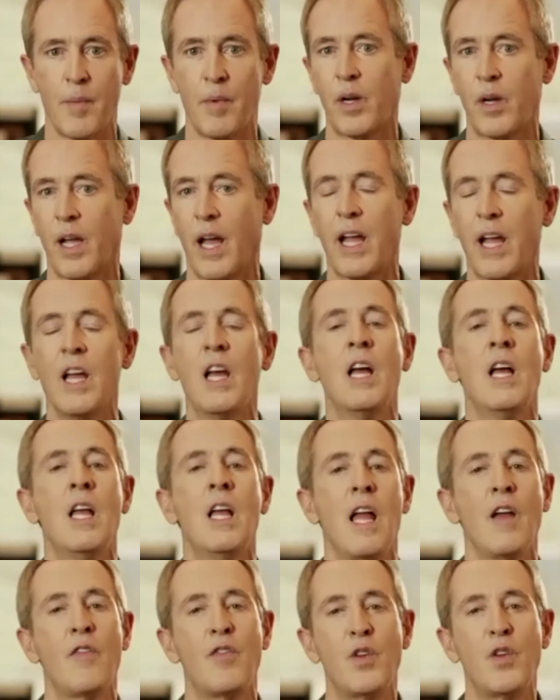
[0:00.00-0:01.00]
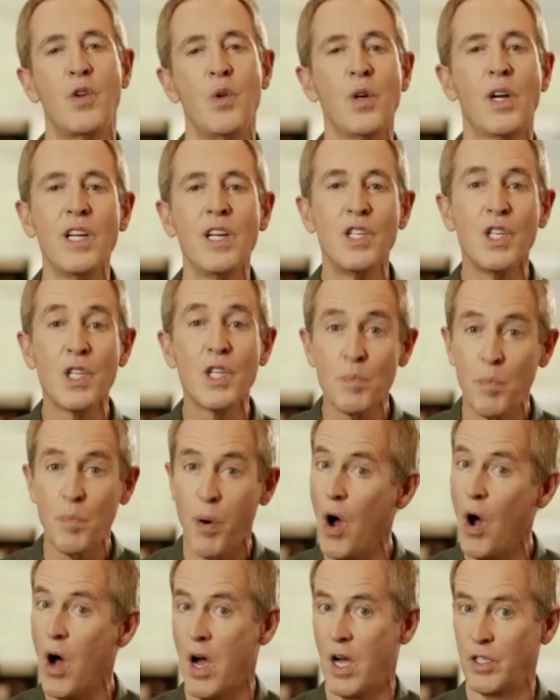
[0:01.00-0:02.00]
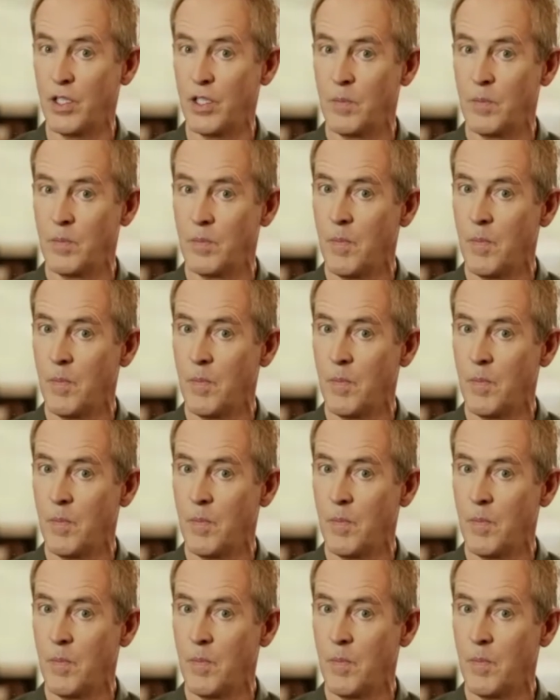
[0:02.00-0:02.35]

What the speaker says: okay, if you can just pause,